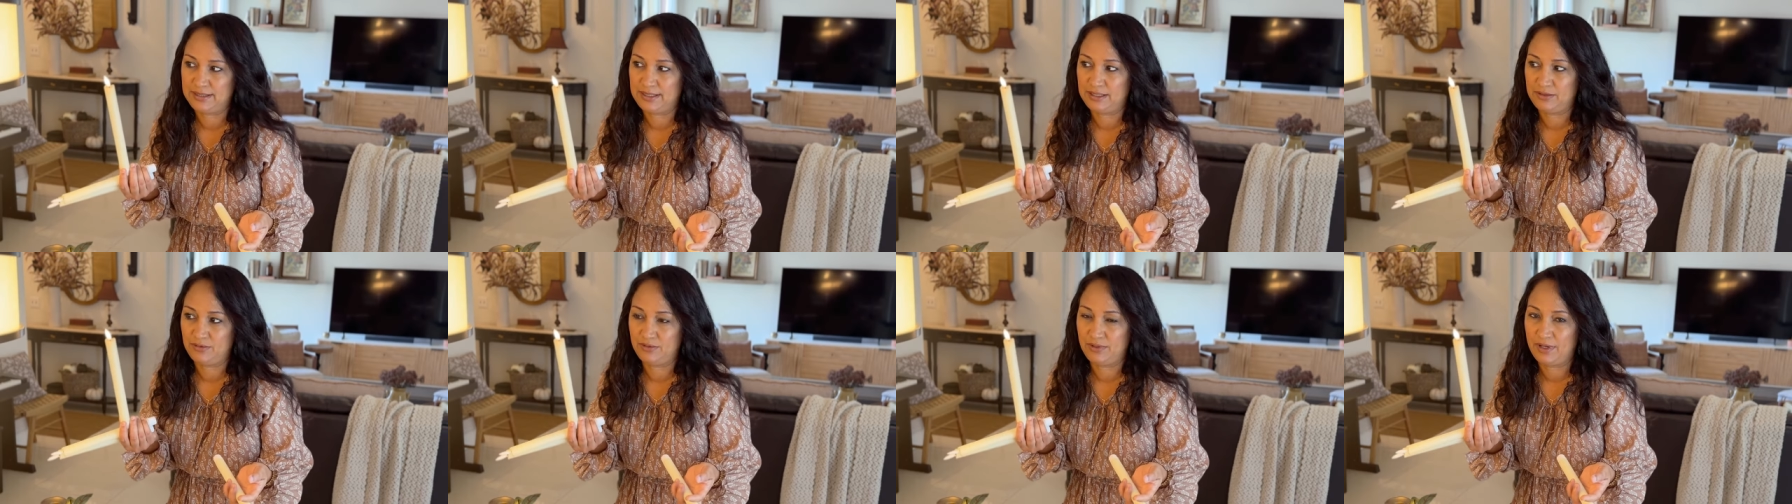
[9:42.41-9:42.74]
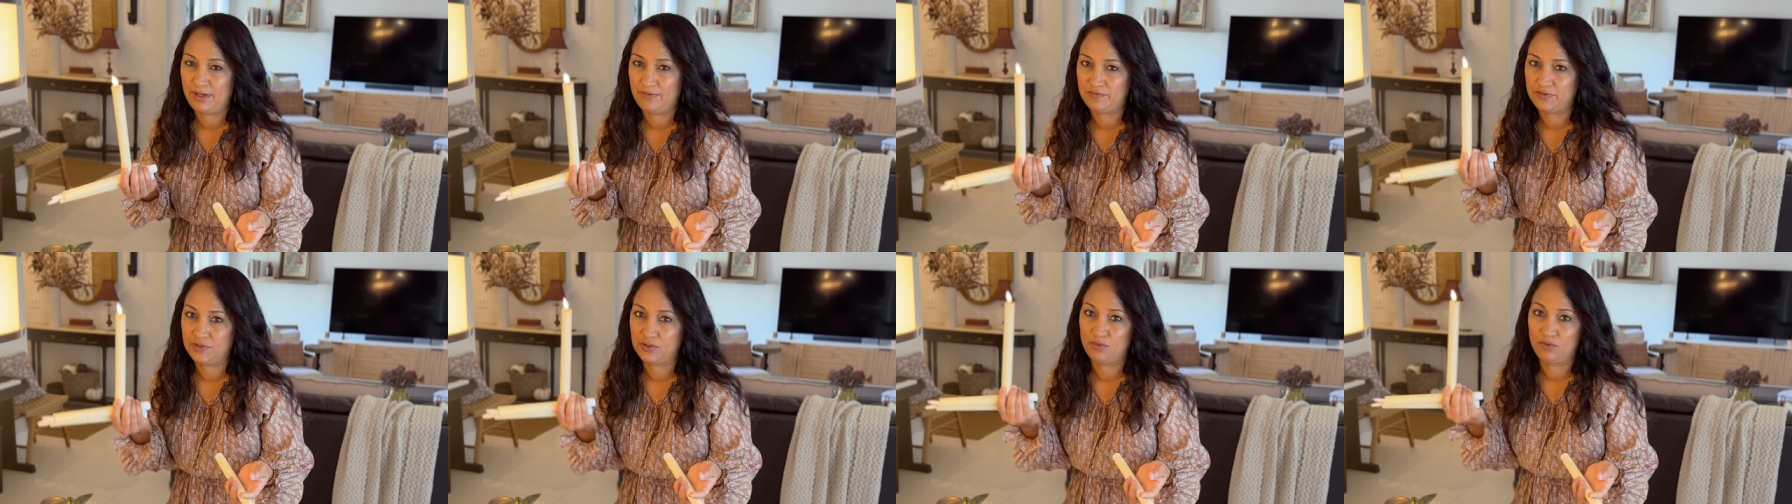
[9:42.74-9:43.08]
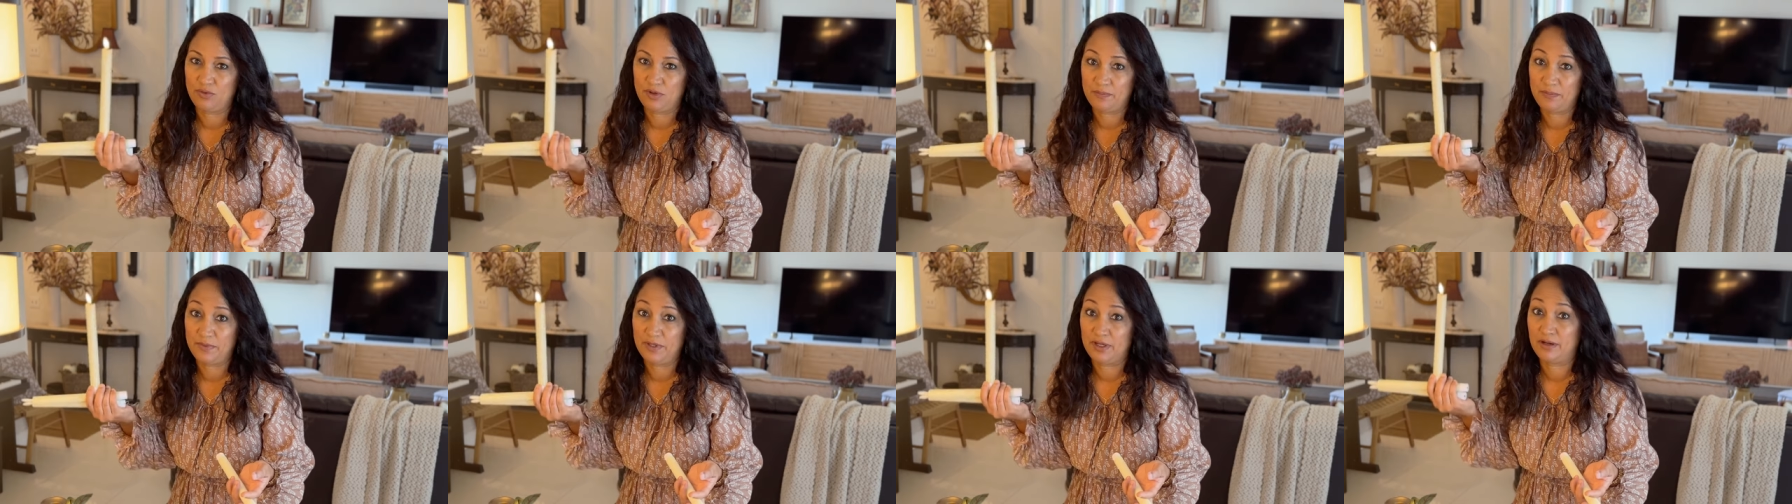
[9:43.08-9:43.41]
I don't have to go
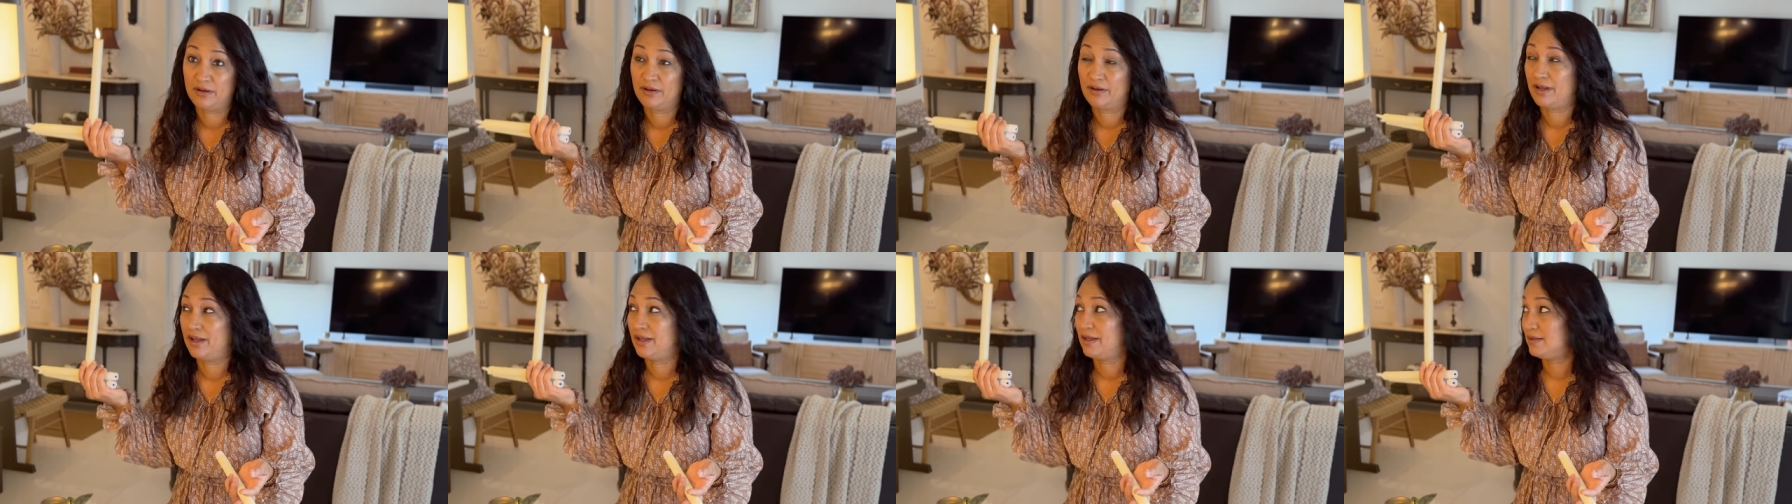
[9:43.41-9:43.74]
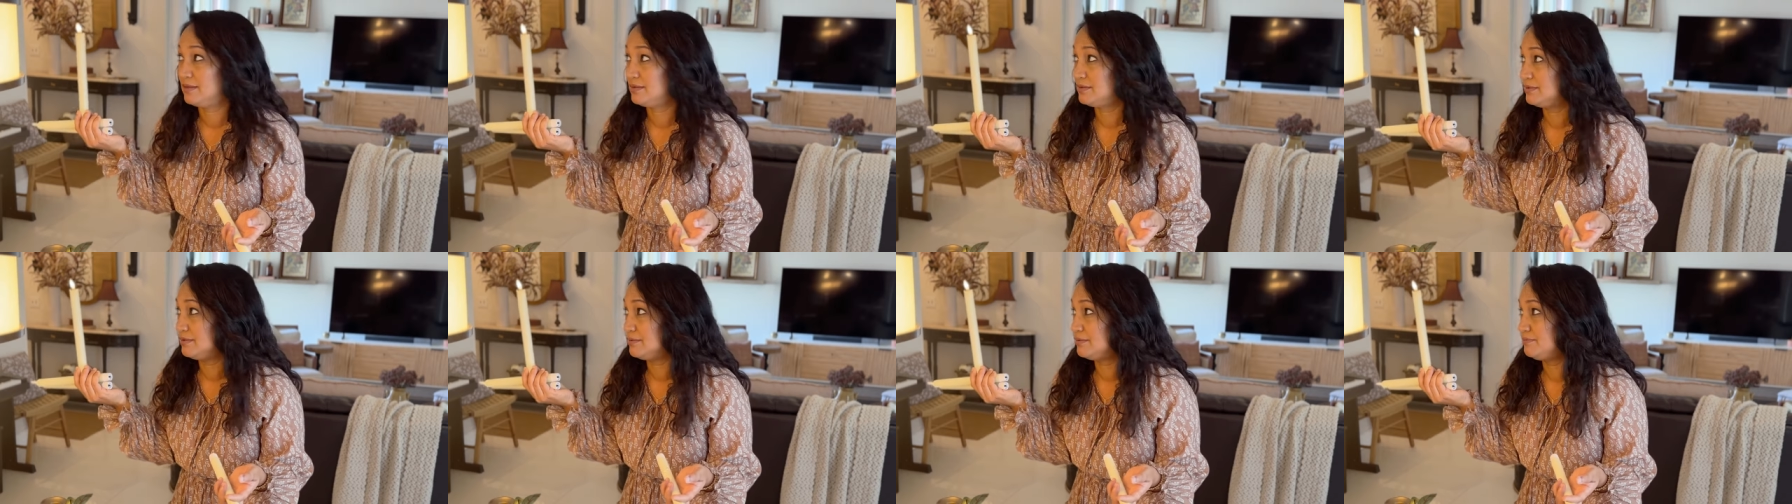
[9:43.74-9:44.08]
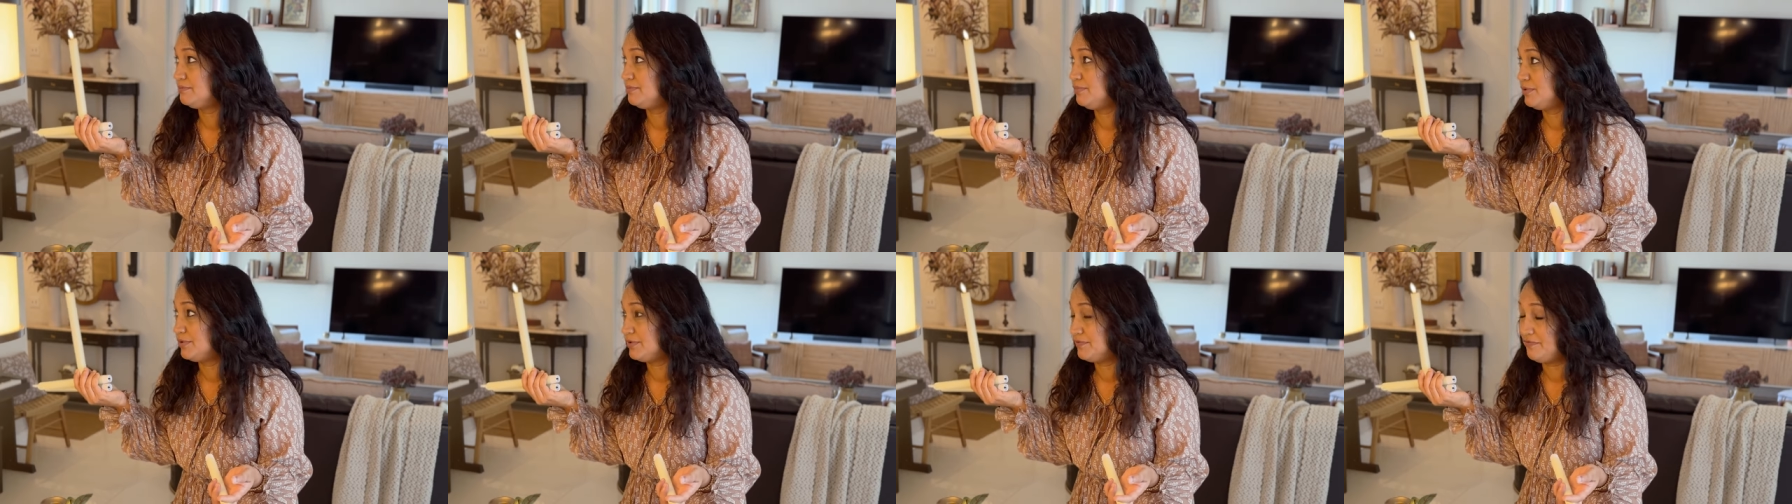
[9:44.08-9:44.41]
up there and
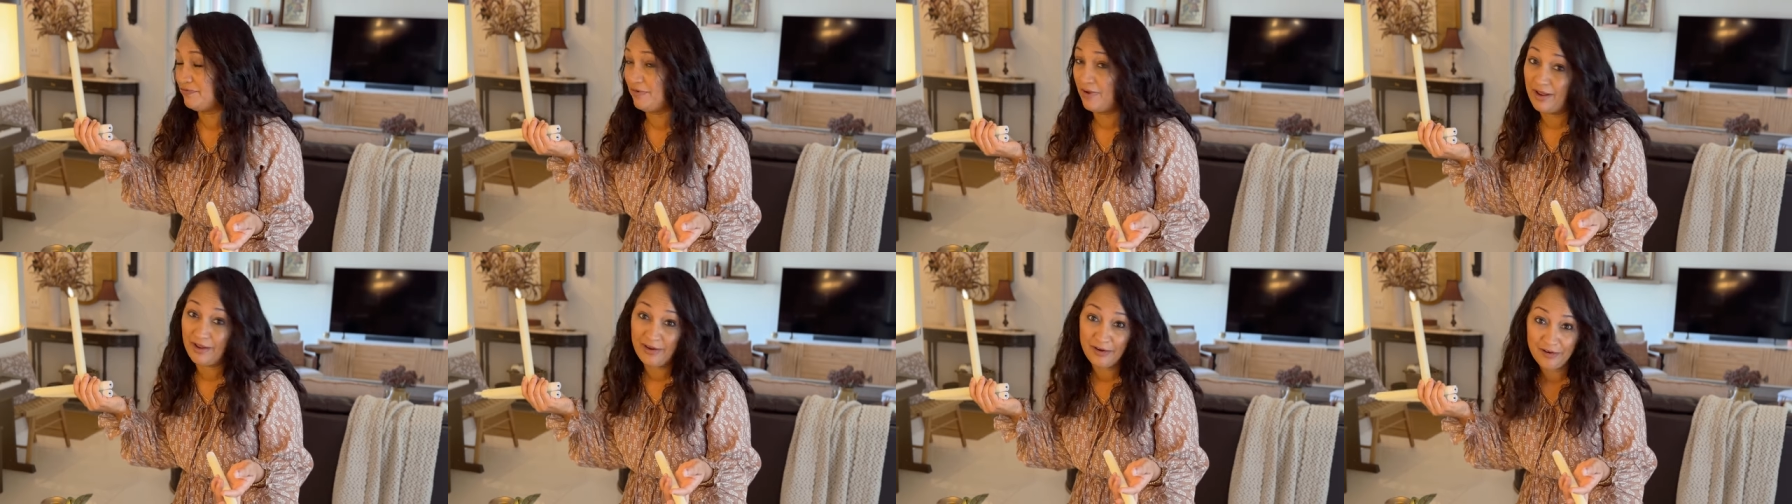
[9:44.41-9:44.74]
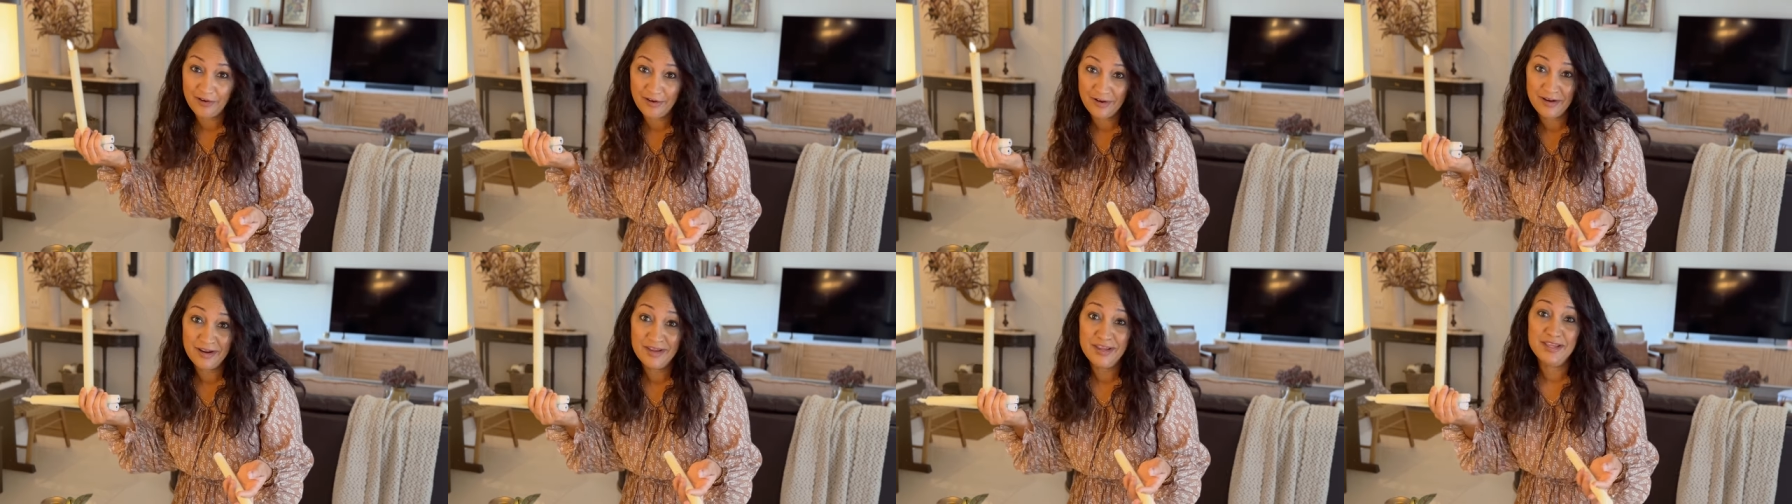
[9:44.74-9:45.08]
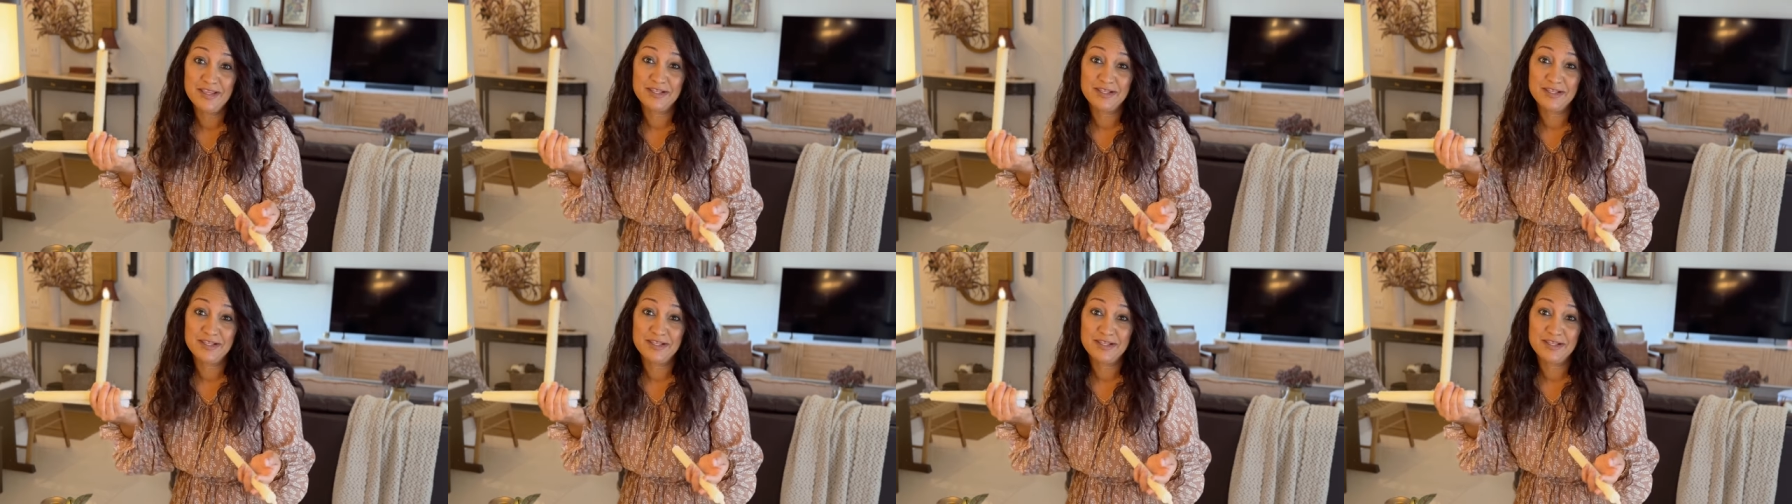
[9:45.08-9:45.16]
put a fire.